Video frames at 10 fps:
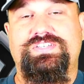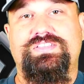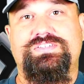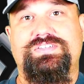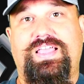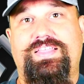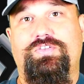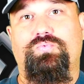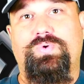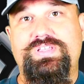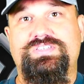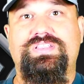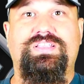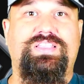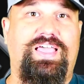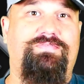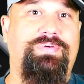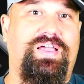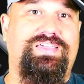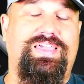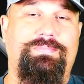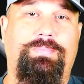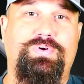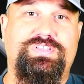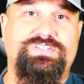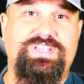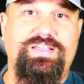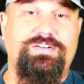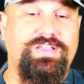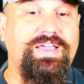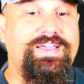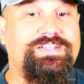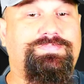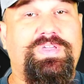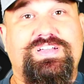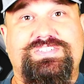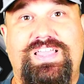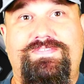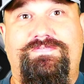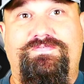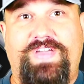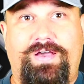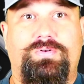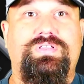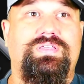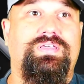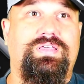and the reason that the FBI came up with a standard is because they found,